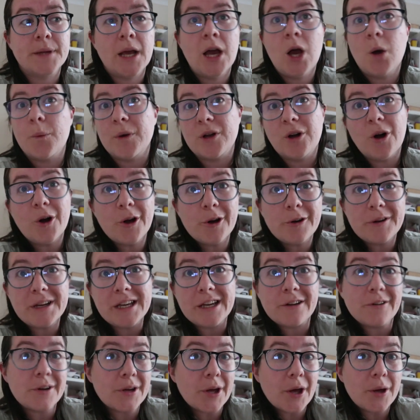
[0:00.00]
got her a
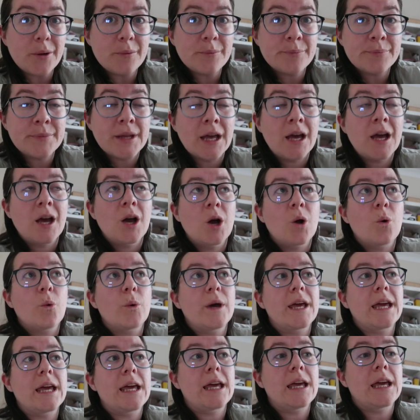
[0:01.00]
year ago.
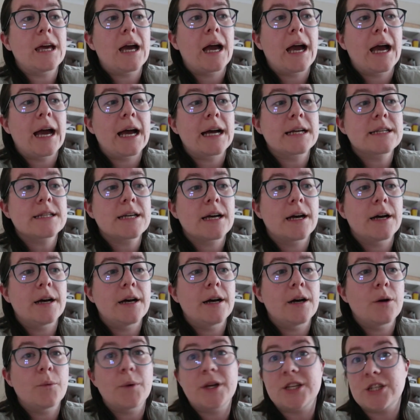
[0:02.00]
We had
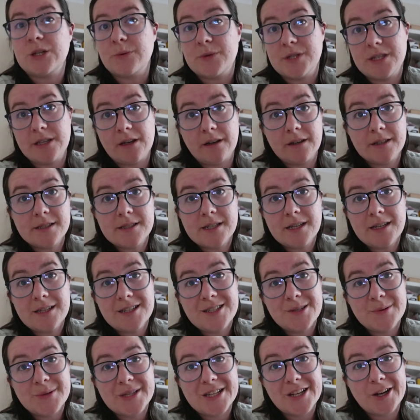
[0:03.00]
her when she was a youngster.
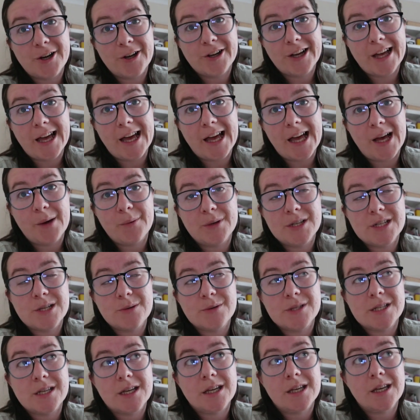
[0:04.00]
She was in our care when she
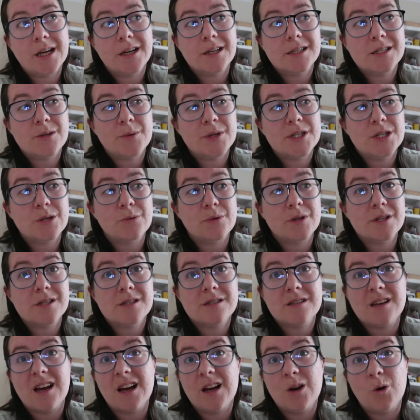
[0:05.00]
was a youngster, when she
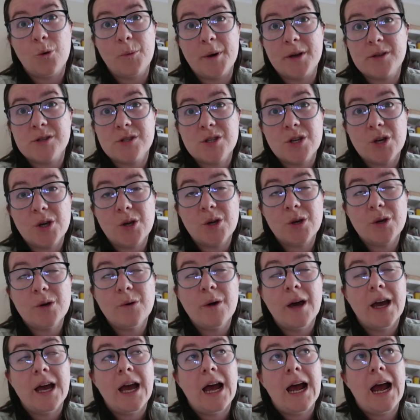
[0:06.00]
was almost two.
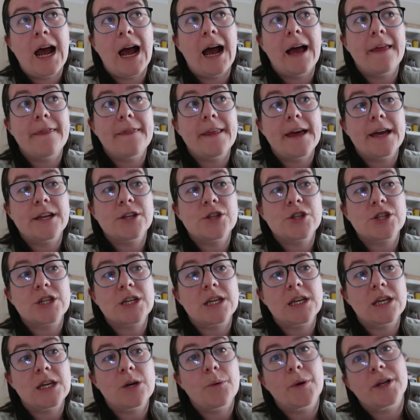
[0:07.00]
And then
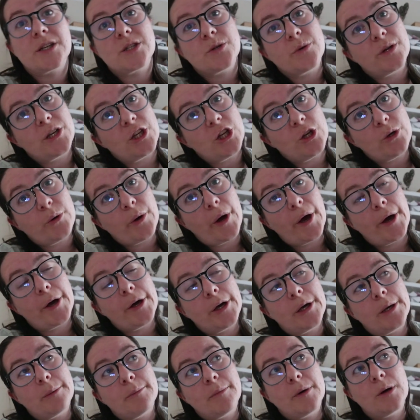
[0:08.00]
she went to a new
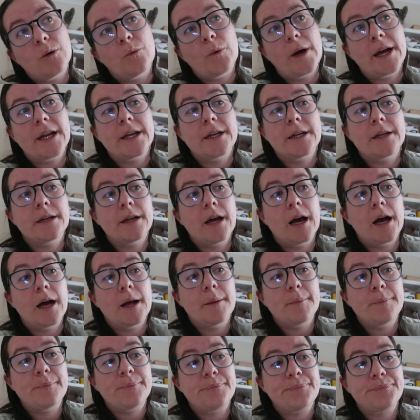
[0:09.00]
home
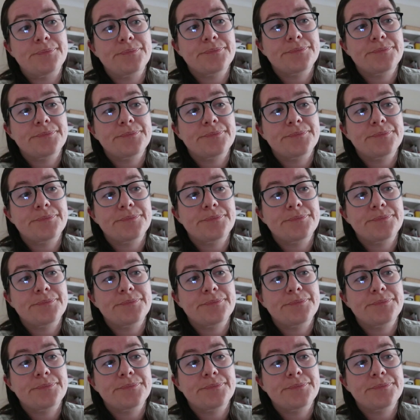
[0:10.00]
when